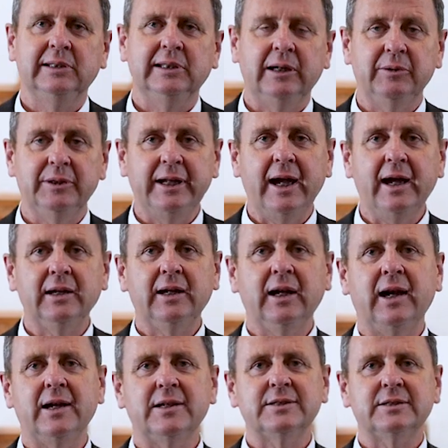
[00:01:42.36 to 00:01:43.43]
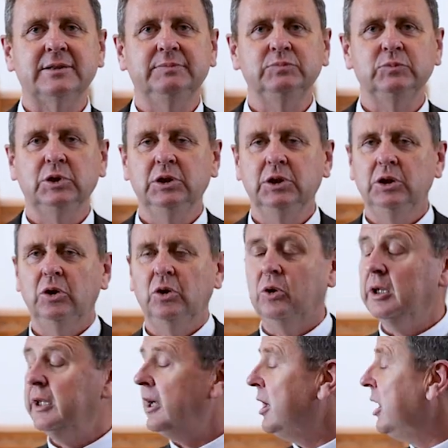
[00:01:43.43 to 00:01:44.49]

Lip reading: They were downcast. All their